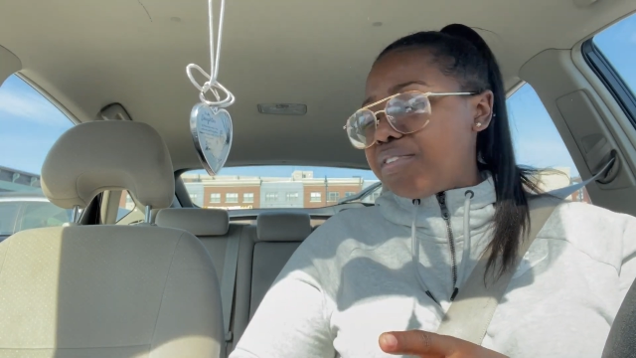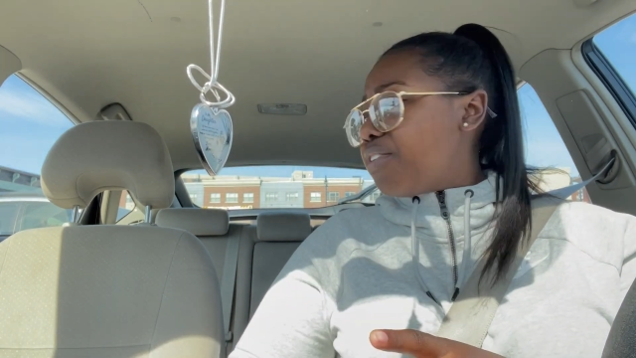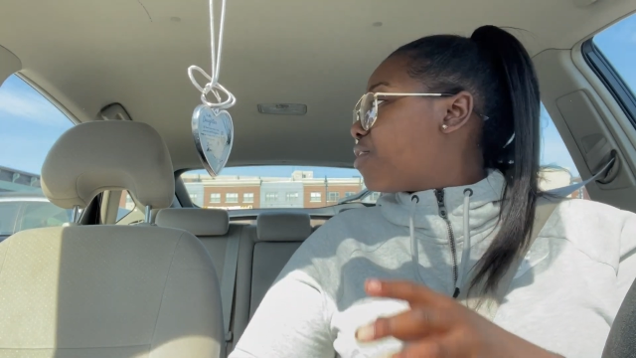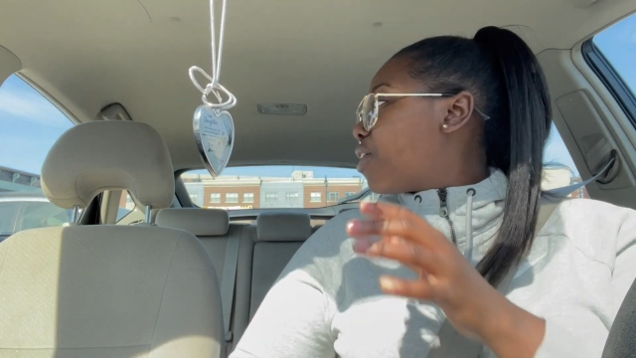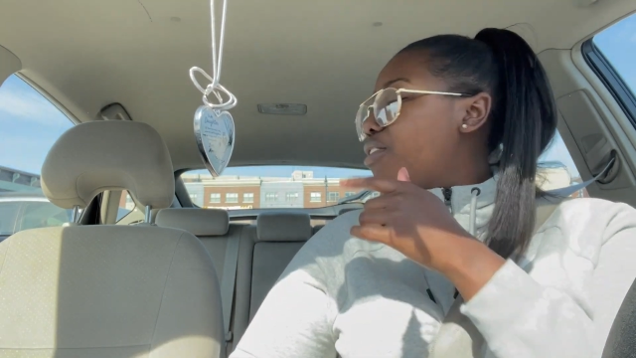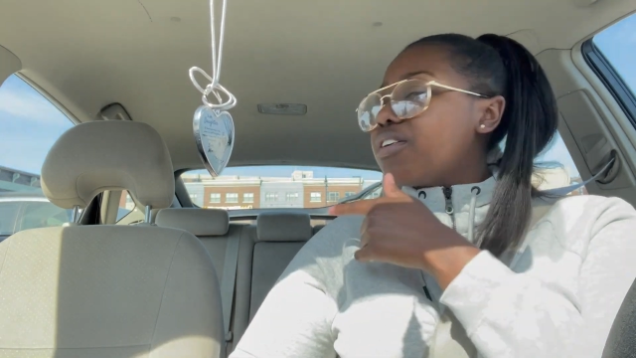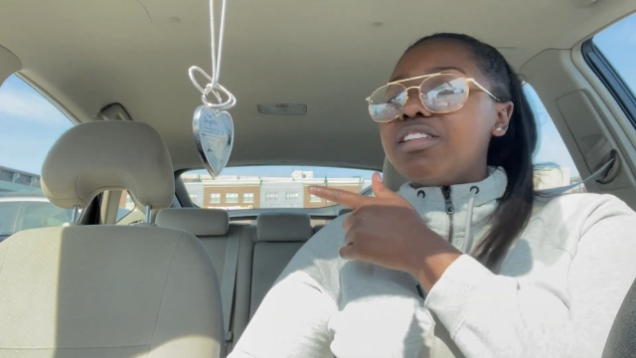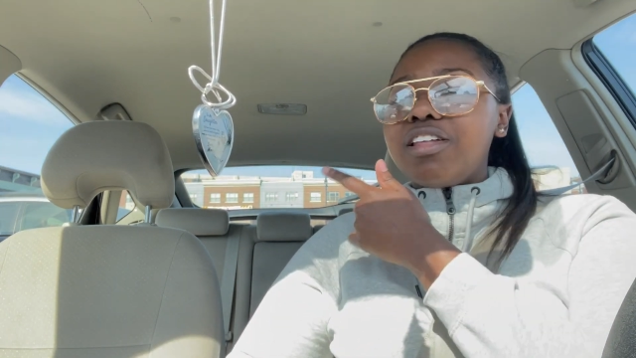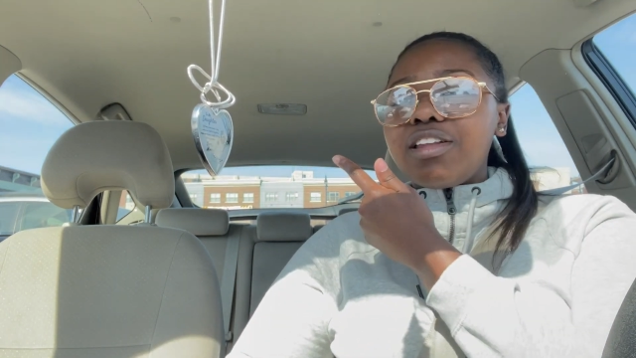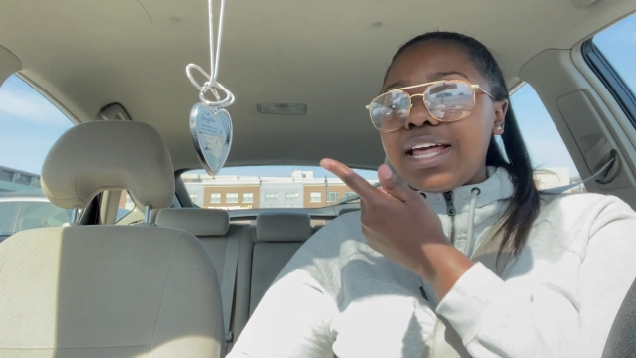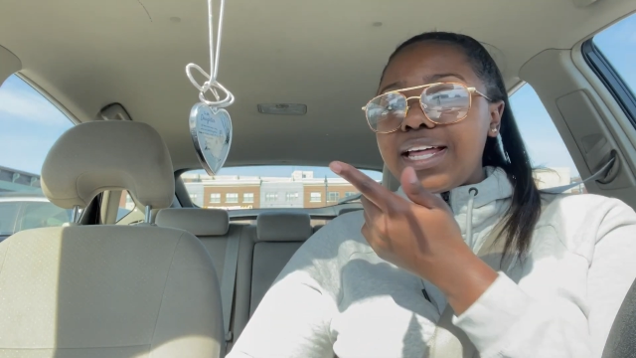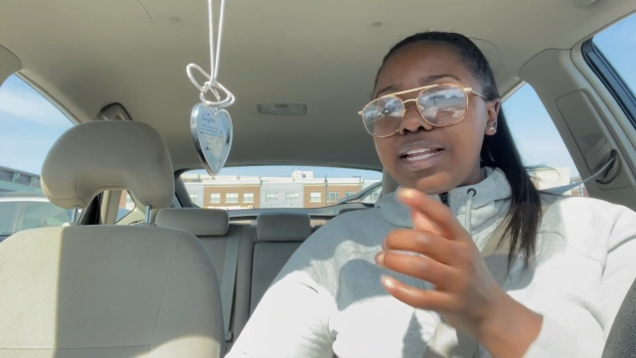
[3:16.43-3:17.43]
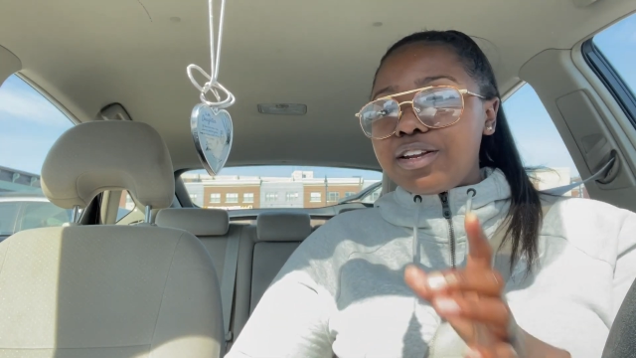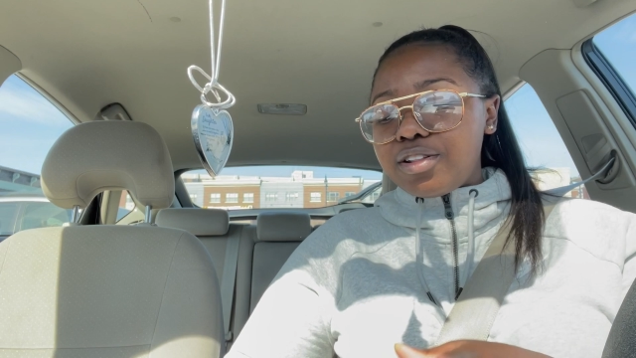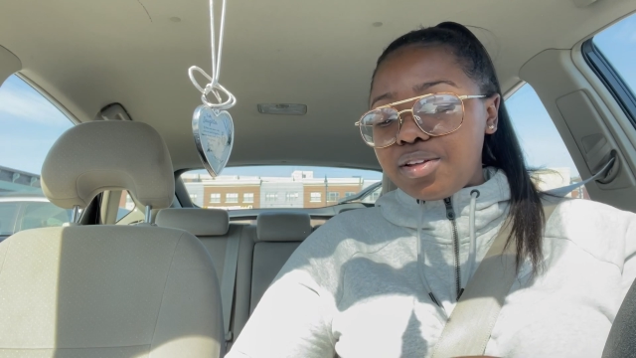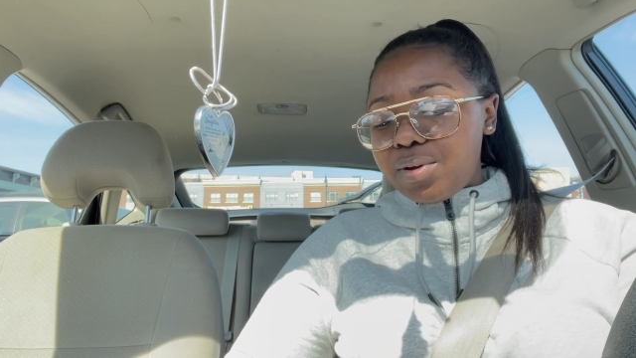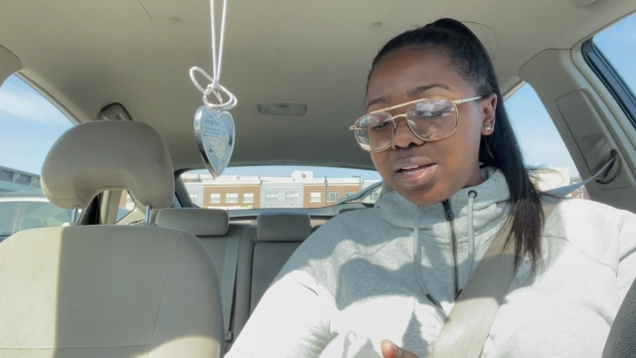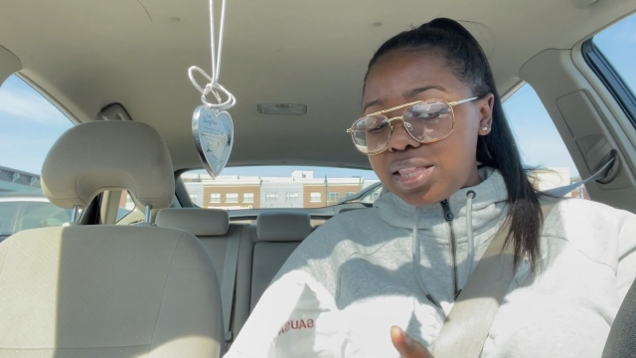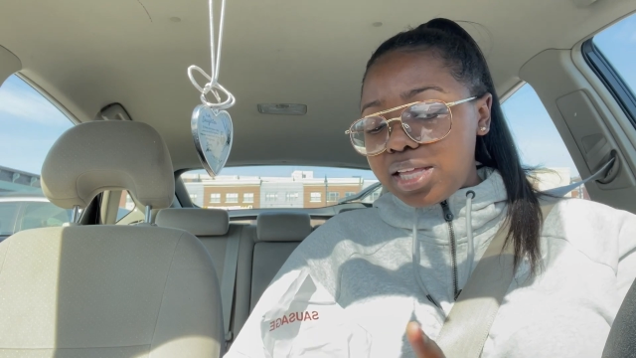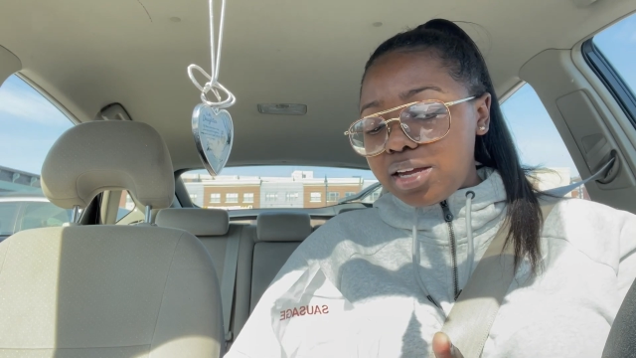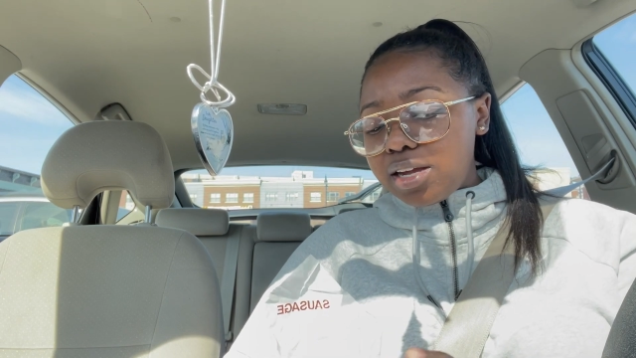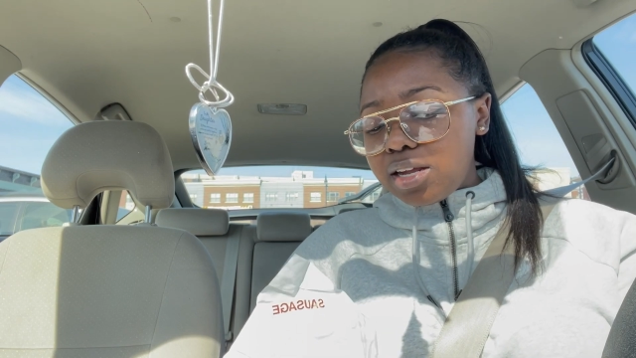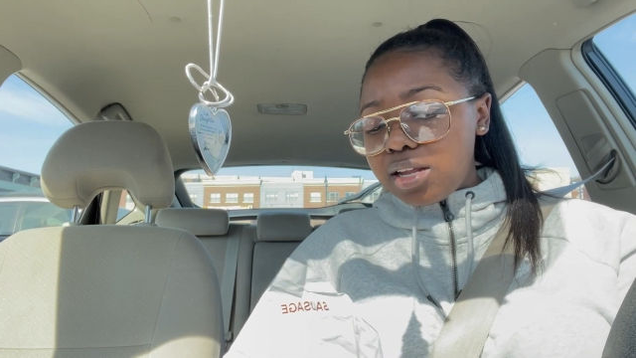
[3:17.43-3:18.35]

even though they're like literally right there,